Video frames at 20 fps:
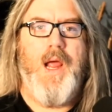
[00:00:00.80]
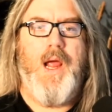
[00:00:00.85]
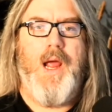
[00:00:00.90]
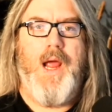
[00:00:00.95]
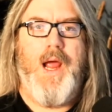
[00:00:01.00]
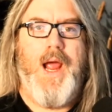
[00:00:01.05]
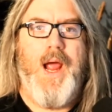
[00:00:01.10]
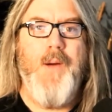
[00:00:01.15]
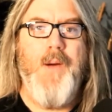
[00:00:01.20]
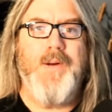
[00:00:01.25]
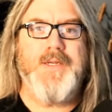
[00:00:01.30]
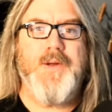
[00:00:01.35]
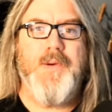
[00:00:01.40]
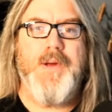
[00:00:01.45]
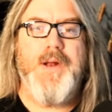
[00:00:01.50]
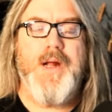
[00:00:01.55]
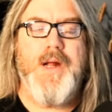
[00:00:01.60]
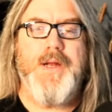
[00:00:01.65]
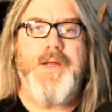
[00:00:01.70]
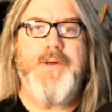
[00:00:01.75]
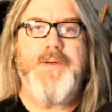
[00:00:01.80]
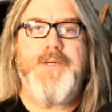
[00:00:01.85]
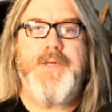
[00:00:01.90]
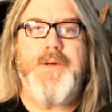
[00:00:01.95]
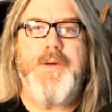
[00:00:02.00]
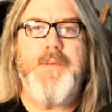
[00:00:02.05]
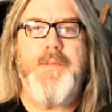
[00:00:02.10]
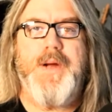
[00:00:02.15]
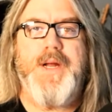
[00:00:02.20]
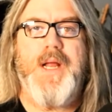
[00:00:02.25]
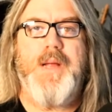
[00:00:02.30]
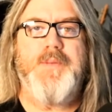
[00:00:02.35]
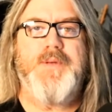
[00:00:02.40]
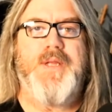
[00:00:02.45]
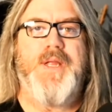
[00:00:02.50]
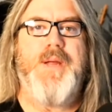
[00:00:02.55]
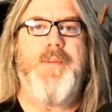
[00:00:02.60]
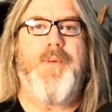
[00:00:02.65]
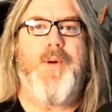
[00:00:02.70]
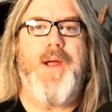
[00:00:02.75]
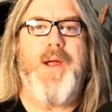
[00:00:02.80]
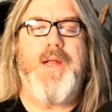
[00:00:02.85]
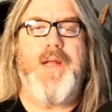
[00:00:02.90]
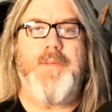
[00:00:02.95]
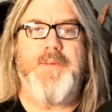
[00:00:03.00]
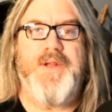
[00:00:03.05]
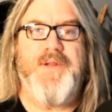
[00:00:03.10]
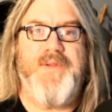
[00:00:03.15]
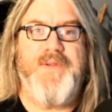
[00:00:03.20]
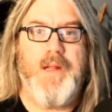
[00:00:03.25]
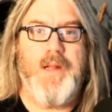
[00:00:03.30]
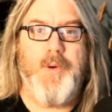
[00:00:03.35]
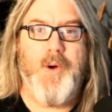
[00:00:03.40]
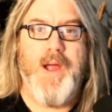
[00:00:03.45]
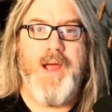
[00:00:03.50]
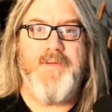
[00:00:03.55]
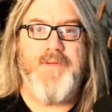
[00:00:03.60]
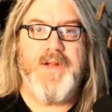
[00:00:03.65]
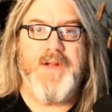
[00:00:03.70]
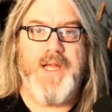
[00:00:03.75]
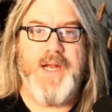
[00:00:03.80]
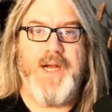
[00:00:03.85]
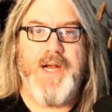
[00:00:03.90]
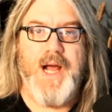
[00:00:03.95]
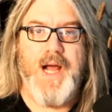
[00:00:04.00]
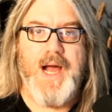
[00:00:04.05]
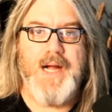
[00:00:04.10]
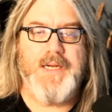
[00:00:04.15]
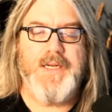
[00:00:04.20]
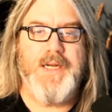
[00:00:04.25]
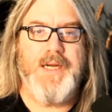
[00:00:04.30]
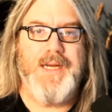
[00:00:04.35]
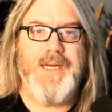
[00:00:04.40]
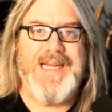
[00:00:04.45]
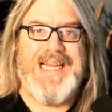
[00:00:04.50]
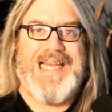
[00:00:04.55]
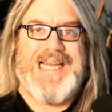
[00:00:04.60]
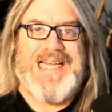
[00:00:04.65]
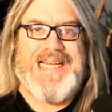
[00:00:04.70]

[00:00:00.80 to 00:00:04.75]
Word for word: Hey, what's going on YouTube? My name's Lee Brandt. I'm a developer advocate at Okta.